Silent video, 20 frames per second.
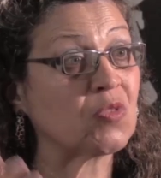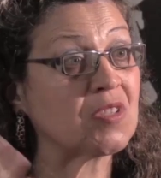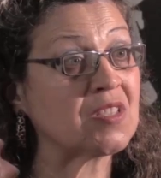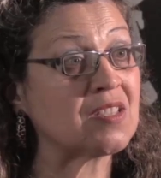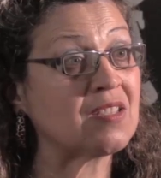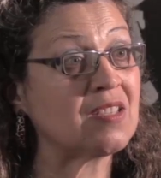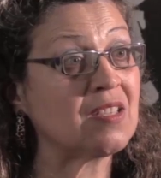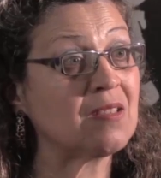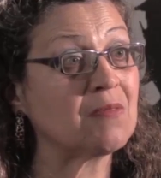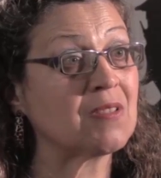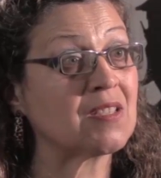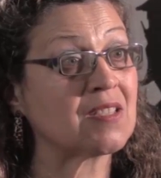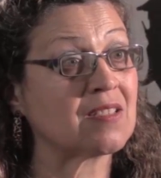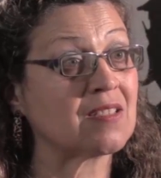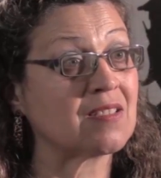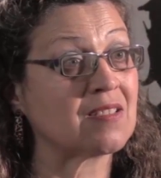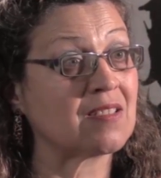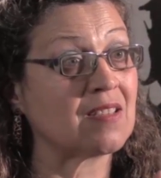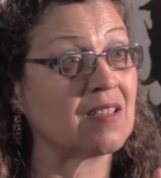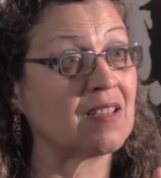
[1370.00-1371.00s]
receive us
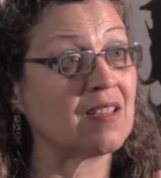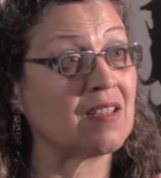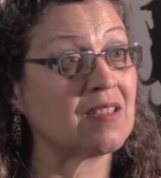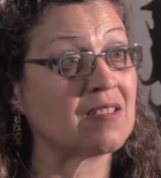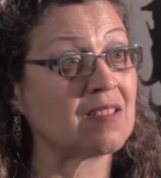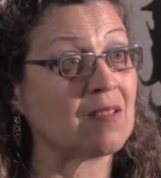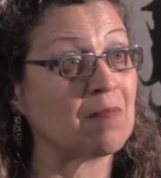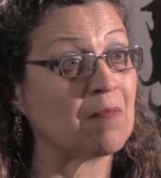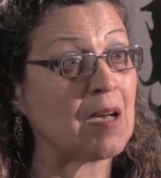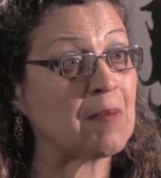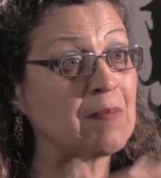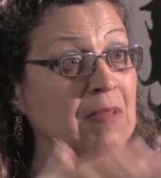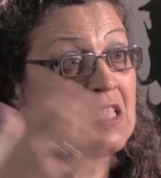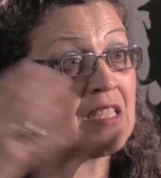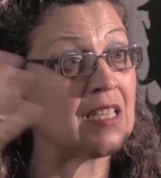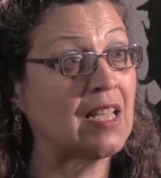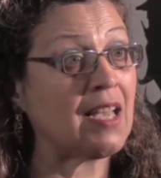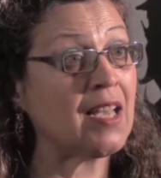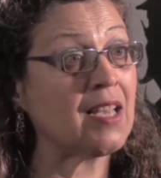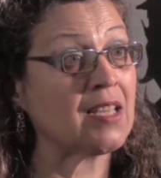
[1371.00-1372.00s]
as a, as a mom
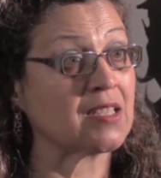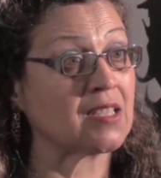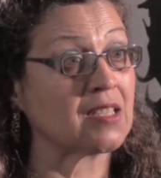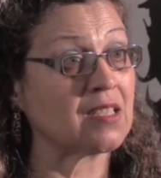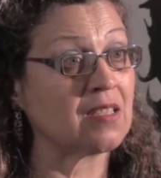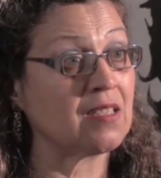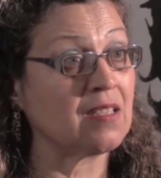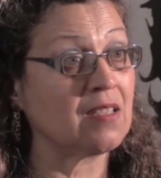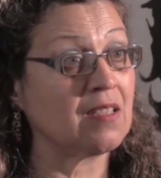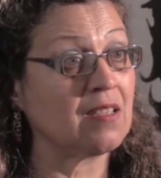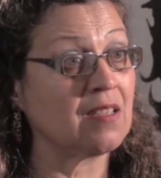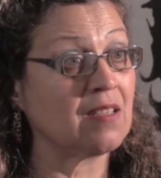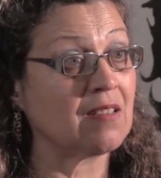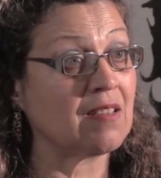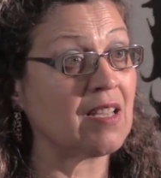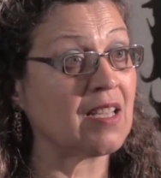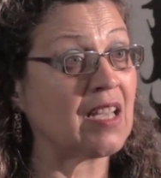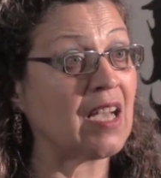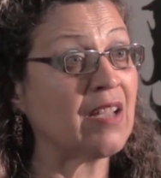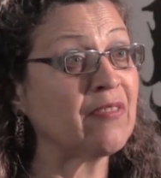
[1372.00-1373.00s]
and dad.
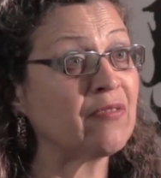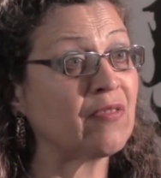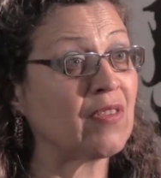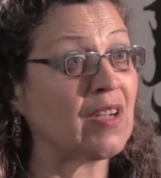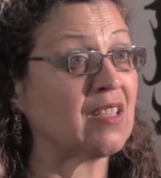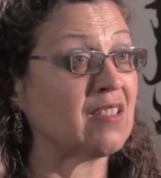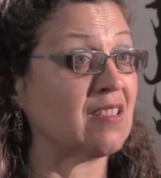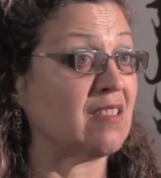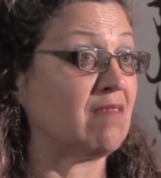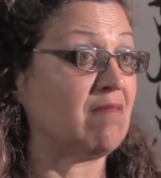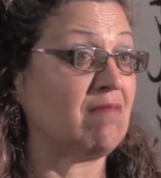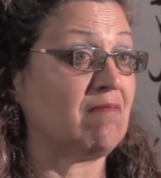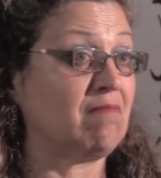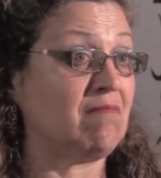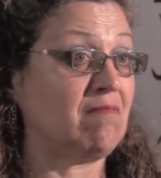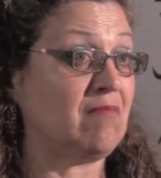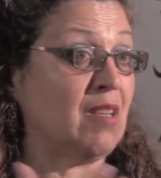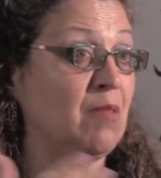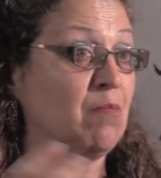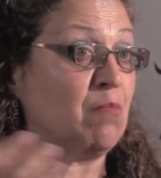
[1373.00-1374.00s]
Like, I felt
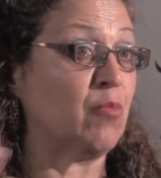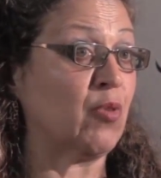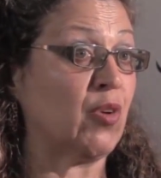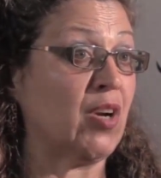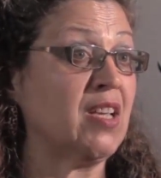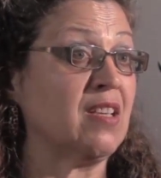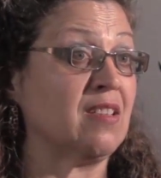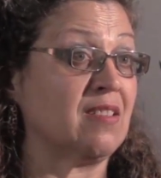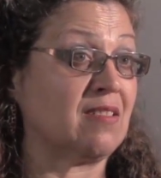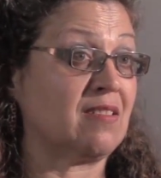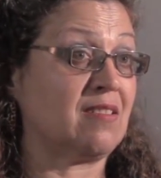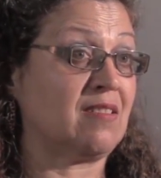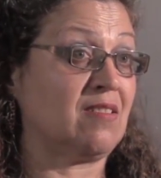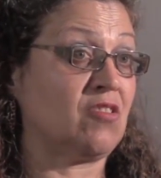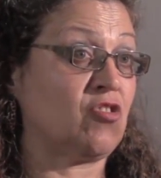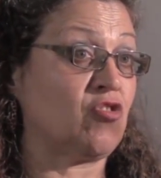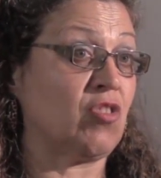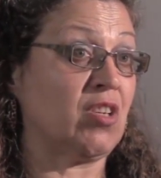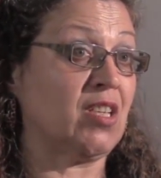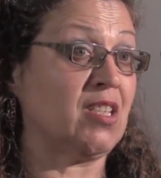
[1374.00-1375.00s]
embraced
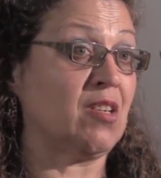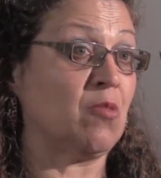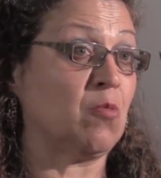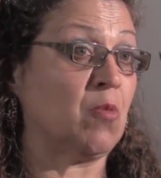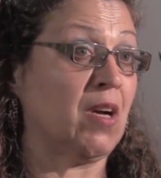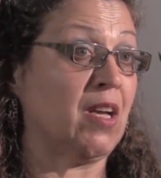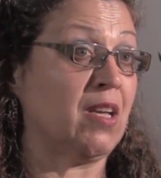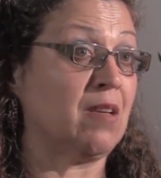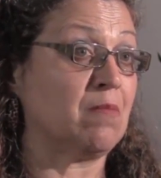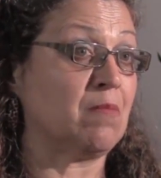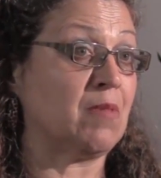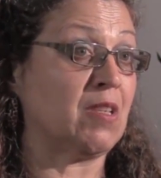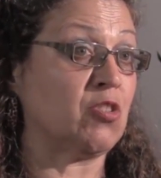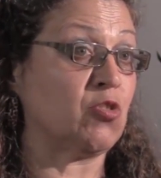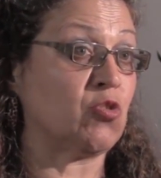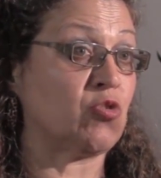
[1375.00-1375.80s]
straight away by